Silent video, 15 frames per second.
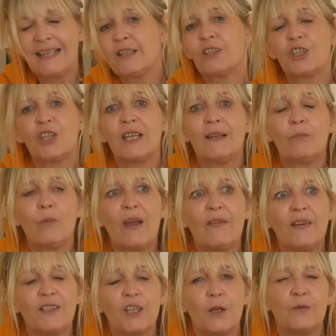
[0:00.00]
energy in where
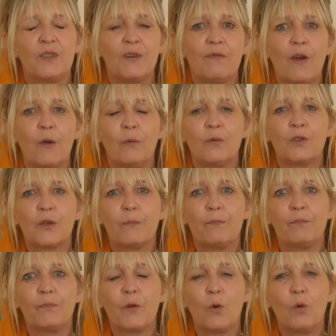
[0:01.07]
they don't devote
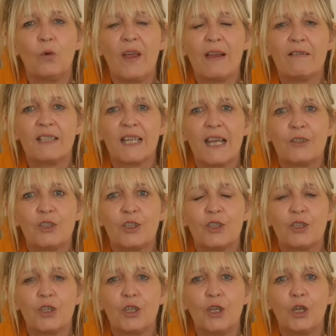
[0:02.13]
all their
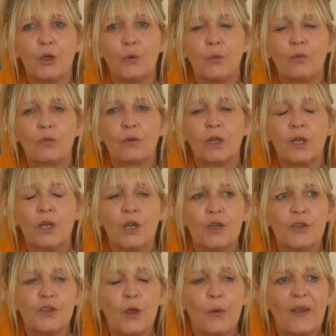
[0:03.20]
attention to you.
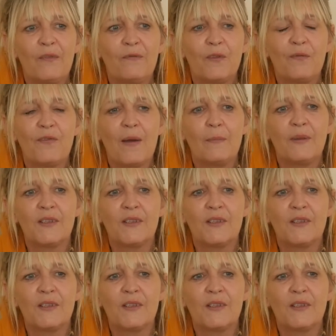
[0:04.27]
So if the family